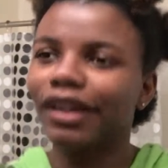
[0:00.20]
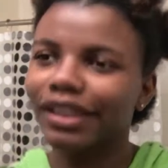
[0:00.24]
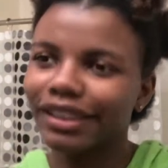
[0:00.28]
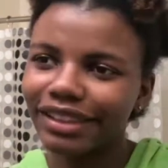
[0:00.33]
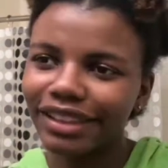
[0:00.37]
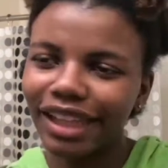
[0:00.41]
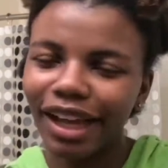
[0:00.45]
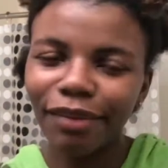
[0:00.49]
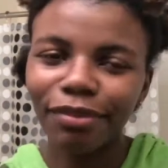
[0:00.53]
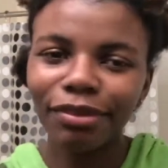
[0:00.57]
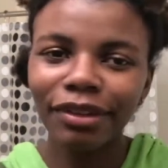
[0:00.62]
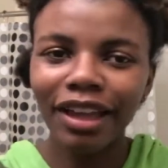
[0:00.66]

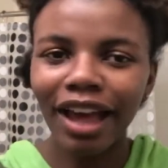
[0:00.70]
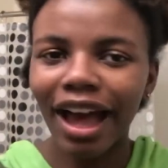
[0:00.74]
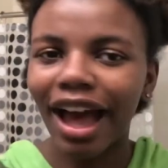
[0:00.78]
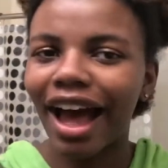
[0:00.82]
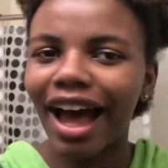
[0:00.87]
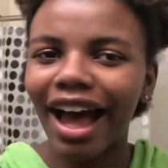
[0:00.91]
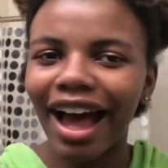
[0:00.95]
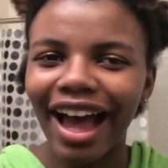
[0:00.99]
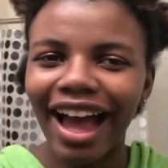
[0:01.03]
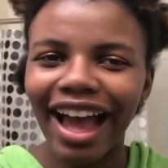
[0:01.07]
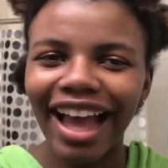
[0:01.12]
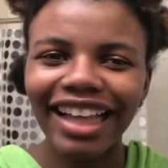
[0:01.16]
up,
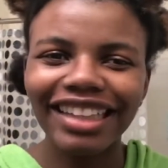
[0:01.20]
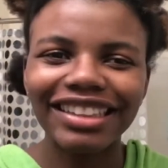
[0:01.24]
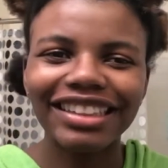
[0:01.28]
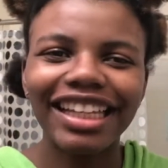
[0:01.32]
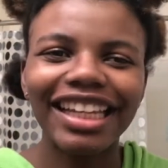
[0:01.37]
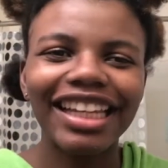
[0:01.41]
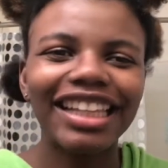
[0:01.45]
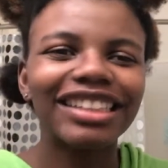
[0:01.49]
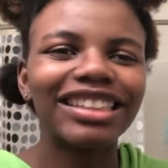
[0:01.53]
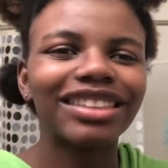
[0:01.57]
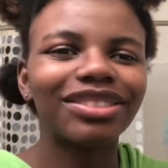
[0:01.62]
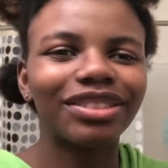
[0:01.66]
guys? It
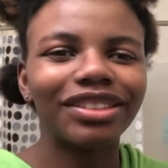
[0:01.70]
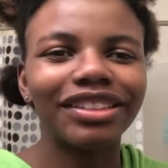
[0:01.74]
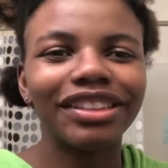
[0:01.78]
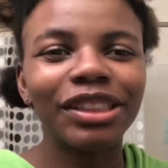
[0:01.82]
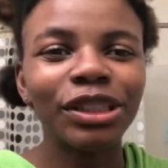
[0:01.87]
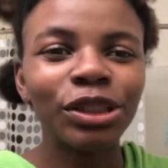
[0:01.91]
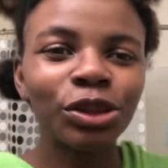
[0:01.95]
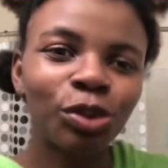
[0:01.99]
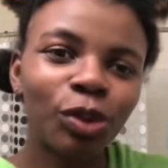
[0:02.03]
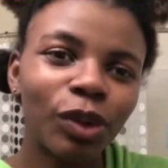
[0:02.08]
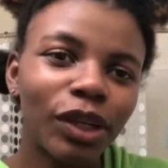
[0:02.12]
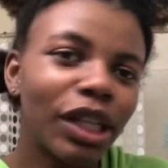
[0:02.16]
is
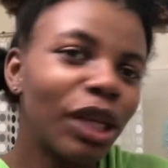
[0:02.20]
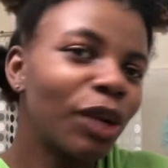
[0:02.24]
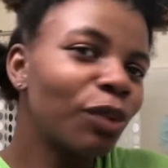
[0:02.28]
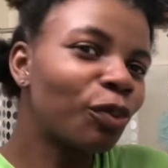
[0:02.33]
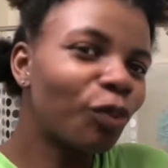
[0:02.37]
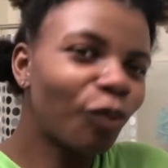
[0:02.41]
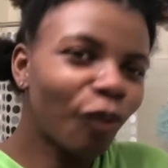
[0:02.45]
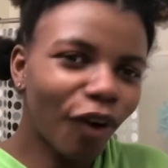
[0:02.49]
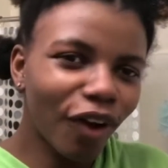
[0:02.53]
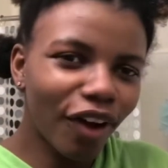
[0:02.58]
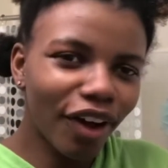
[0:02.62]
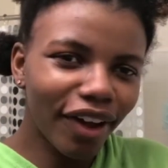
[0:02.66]
2021
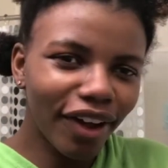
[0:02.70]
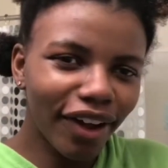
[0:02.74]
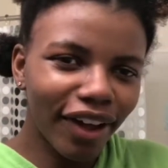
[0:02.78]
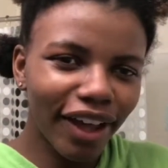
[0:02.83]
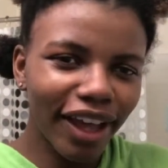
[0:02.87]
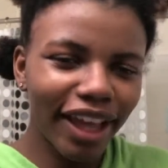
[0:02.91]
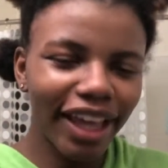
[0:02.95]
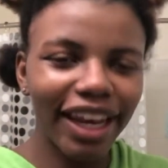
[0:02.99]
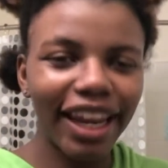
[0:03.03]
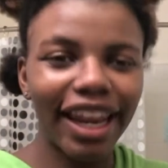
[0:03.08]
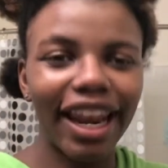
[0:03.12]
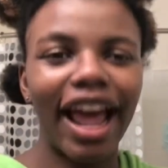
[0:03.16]

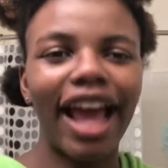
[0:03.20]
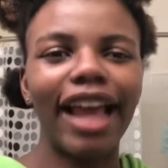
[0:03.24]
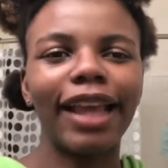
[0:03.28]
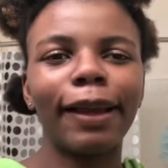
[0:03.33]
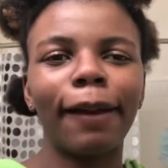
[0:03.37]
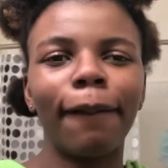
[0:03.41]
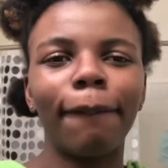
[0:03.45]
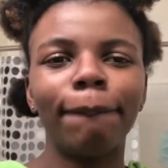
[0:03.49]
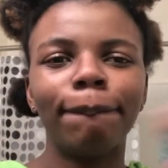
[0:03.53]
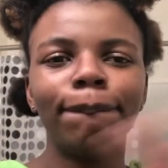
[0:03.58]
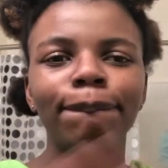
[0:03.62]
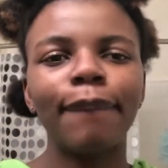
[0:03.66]
and I
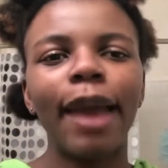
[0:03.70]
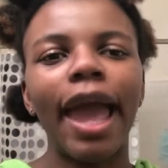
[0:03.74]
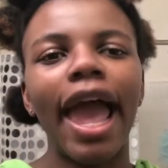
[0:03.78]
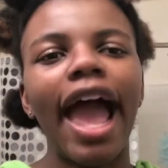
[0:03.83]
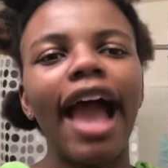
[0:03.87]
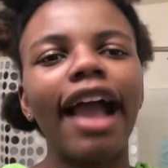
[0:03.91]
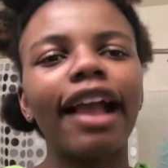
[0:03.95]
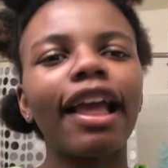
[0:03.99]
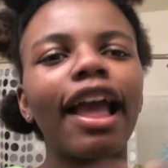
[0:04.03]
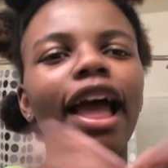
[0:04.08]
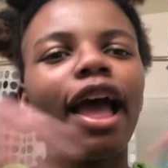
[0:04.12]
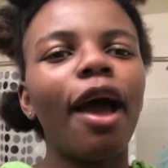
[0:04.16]
am
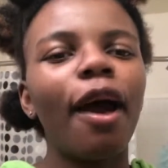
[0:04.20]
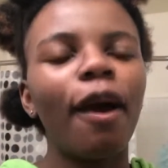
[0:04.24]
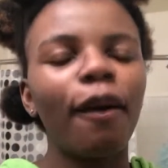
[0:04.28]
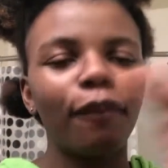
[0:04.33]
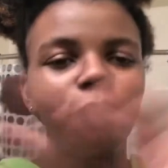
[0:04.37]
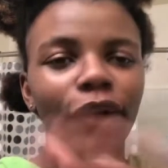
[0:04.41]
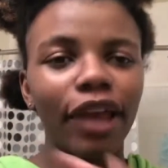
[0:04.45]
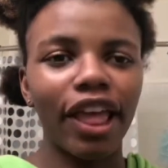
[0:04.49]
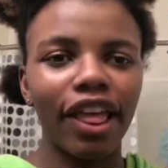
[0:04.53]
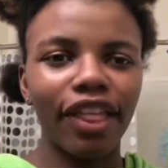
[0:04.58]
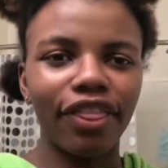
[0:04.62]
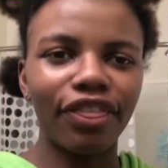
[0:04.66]
back
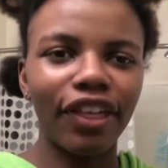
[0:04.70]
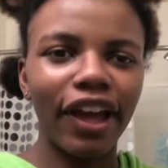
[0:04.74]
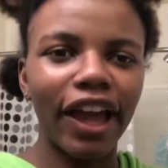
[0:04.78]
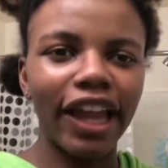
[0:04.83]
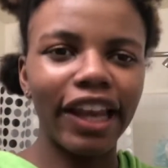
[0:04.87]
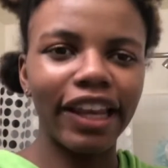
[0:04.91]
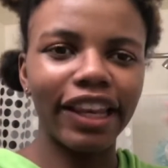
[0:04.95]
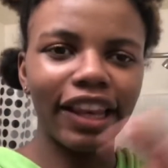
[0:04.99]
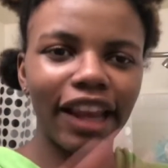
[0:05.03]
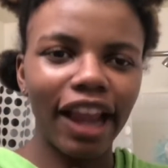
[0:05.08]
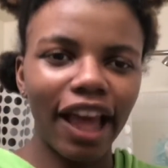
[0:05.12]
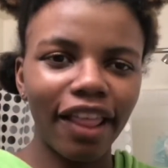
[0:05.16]
with
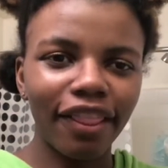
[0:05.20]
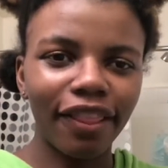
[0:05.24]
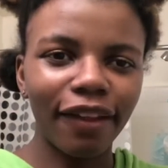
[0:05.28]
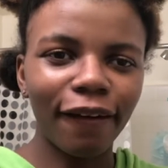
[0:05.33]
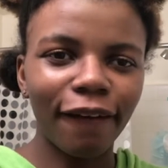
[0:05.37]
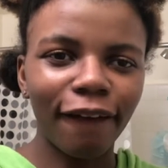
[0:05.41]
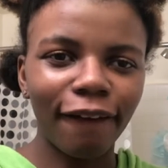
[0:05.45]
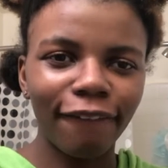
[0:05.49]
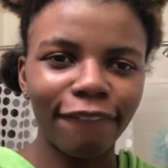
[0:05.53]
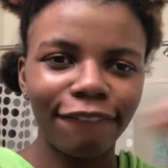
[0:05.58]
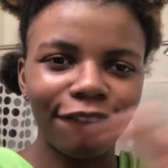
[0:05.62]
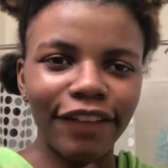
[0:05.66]

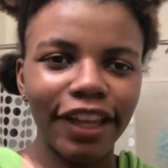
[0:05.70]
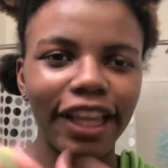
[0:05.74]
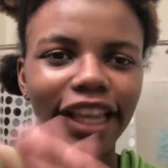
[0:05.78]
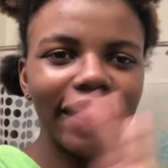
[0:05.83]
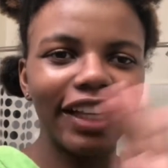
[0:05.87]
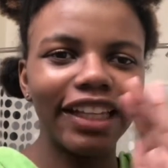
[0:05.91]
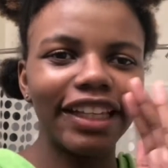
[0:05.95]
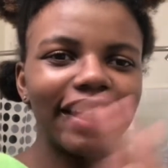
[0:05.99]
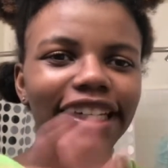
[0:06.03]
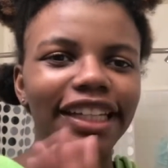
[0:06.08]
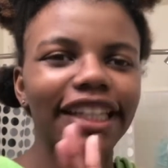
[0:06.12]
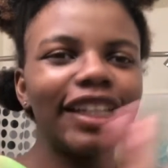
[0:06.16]
another
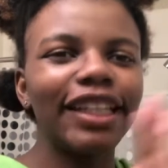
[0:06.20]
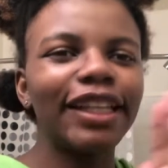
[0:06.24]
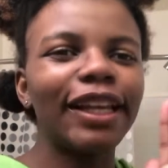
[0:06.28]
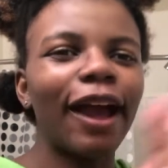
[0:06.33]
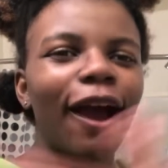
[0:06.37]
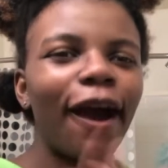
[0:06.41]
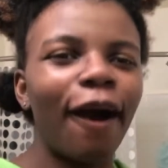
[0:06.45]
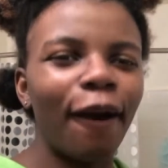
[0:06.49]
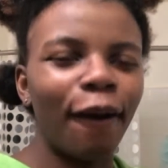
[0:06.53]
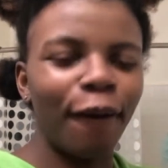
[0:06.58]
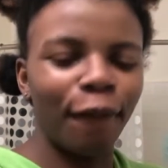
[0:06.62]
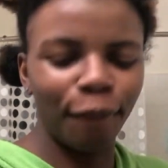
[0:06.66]

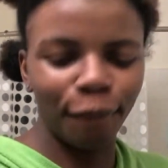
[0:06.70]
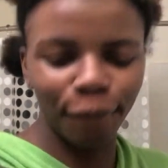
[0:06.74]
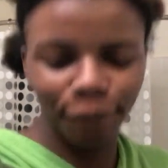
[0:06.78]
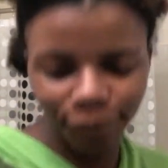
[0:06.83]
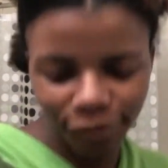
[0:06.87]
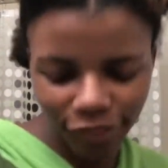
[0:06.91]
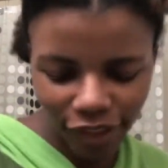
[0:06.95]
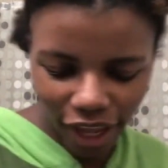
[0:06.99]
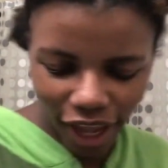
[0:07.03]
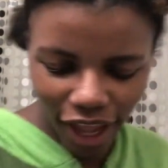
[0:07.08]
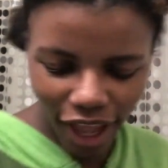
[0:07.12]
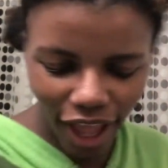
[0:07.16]
video.
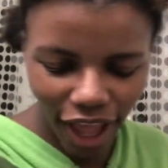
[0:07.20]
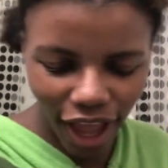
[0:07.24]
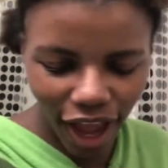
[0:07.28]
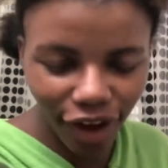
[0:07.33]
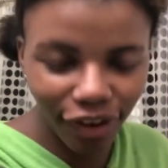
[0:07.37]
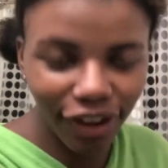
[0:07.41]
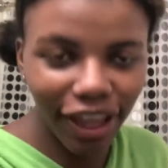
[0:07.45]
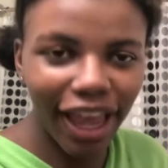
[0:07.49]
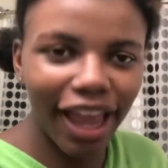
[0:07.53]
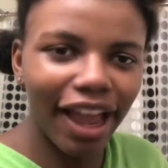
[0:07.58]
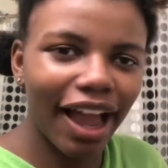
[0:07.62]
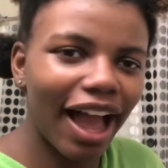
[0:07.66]

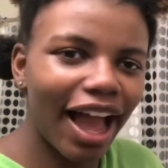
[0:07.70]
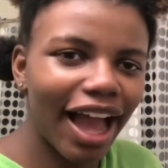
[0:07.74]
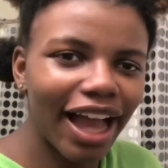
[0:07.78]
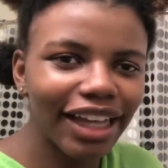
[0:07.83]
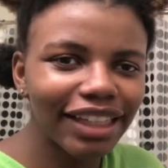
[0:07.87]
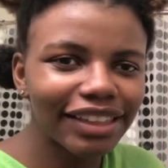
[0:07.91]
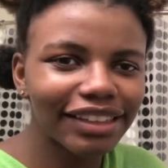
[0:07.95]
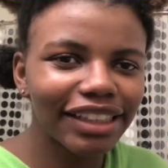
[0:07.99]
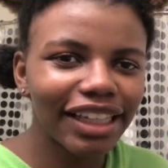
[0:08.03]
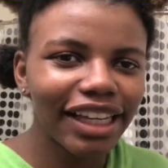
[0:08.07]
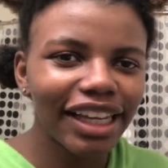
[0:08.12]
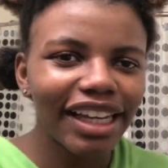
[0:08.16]
Okay,
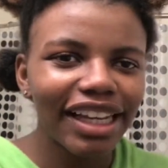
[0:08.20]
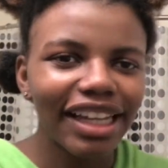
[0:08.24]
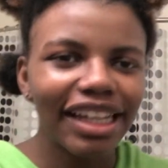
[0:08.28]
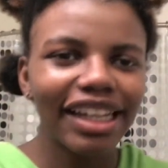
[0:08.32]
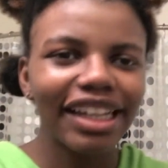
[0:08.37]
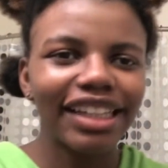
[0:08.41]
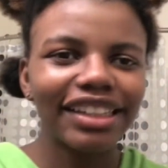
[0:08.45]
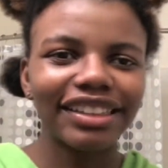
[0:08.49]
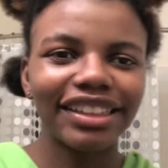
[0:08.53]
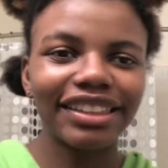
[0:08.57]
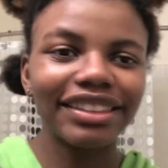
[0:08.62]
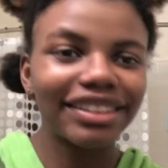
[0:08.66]
guys,
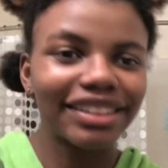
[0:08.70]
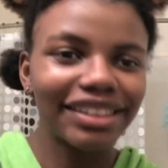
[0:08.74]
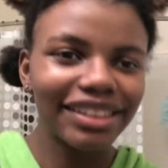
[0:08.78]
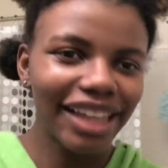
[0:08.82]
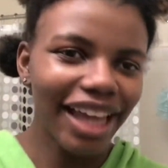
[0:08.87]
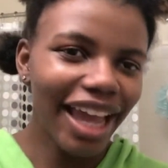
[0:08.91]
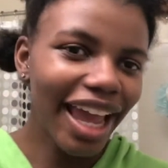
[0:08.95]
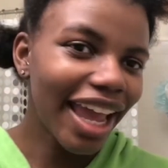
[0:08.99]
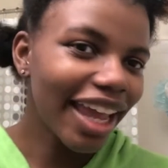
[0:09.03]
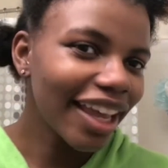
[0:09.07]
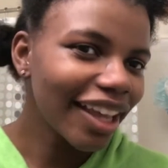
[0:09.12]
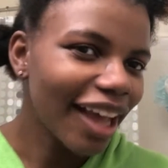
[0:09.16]
so
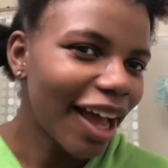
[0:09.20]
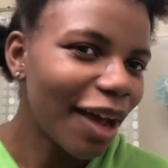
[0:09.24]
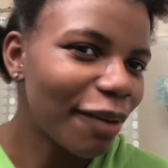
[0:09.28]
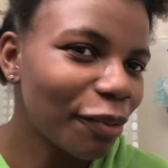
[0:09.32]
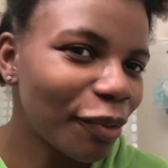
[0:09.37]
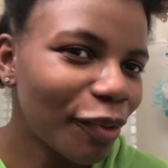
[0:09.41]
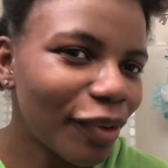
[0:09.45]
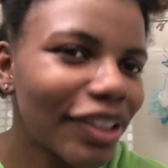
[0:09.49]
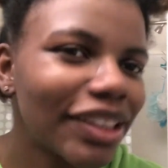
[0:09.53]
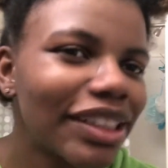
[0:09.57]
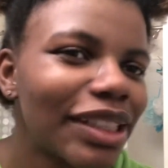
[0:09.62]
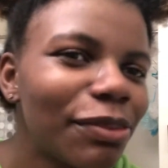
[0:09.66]
today I'm
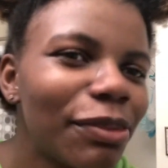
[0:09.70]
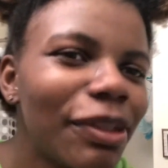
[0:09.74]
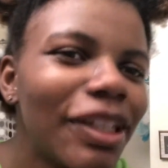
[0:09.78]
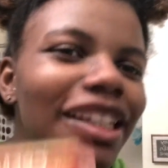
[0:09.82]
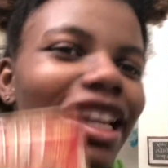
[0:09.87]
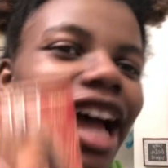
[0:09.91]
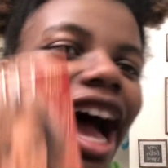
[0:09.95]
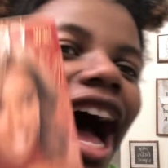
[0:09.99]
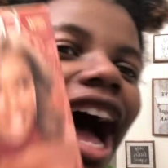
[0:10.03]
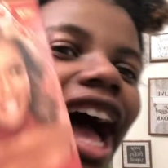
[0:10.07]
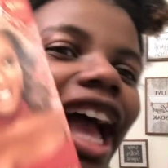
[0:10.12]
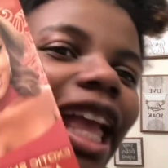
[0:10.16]
going to be
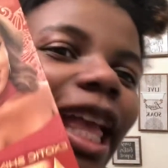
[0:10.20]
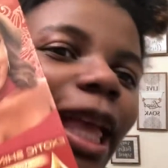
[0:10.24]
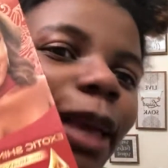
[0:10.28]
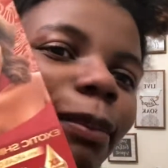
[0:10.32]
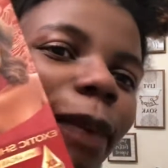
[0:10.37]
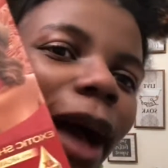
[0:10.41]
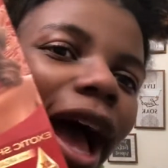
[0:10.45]
dyeing my